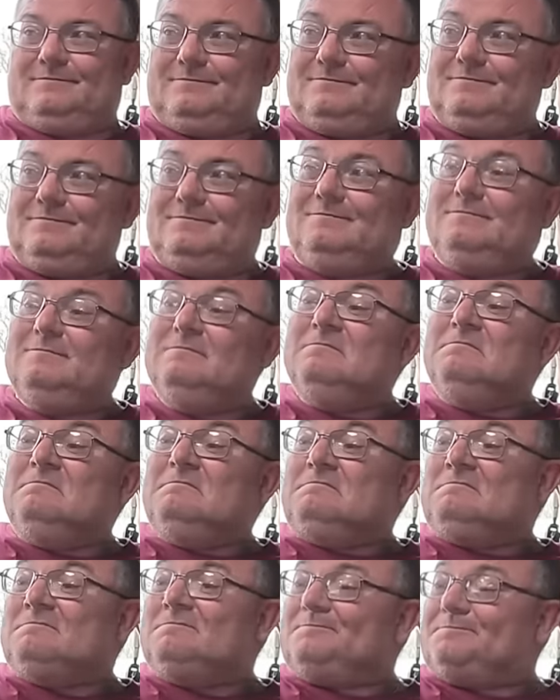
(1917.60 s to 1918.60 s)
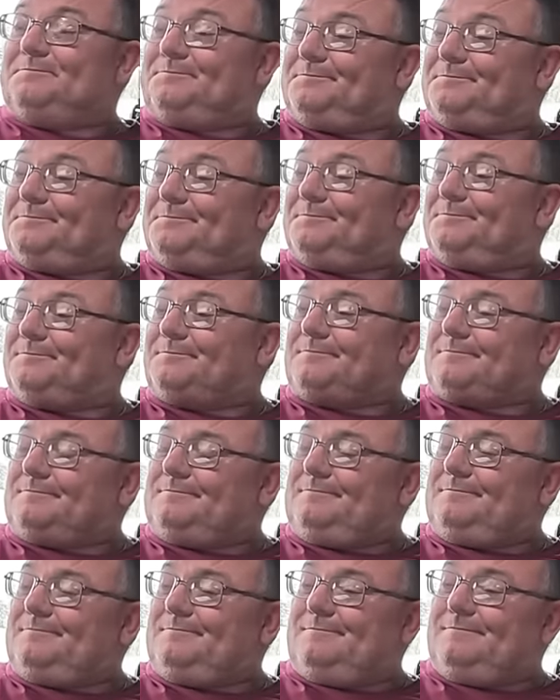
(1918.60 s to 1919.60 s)

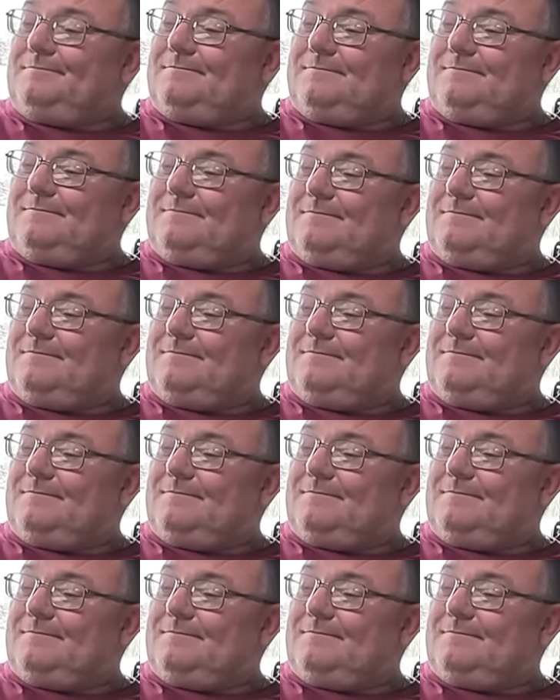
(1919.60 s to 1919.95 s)
(silent)